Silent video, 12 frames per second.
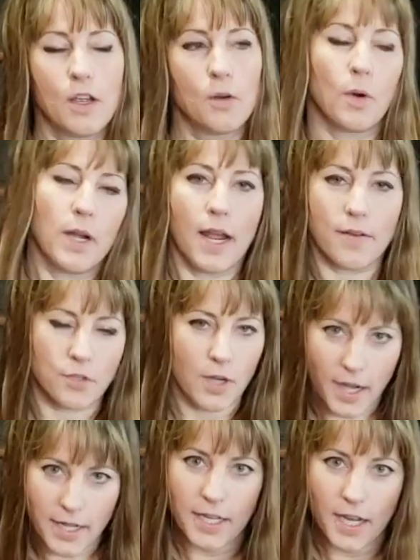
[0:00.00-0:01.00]
right after
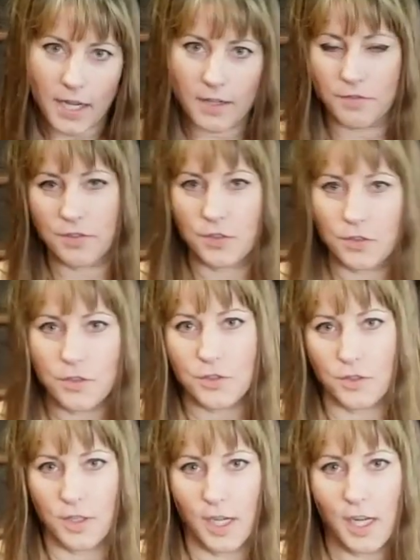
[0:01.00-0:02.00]
any kind of
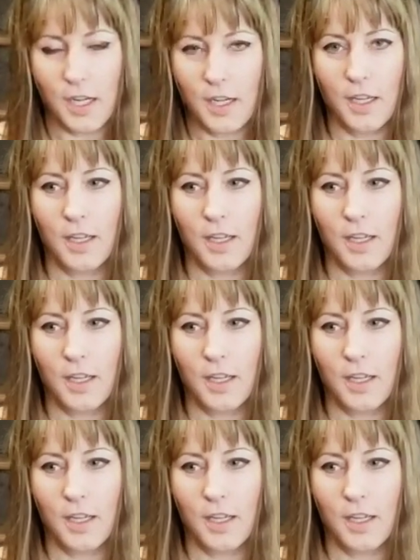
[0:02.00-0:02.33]
surgery,